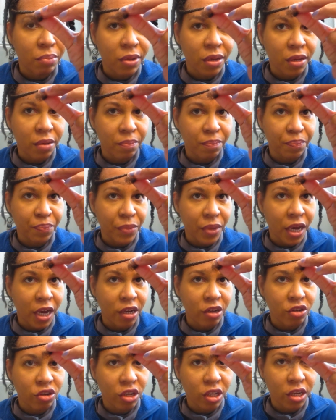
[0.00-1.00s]
been, I
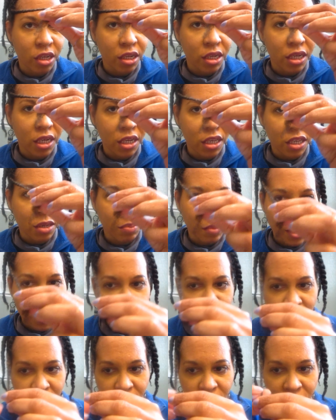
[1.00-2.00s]
usually dust my
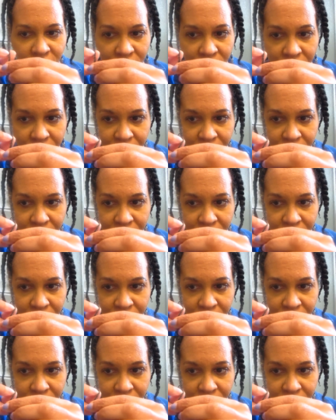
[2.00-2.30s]
hair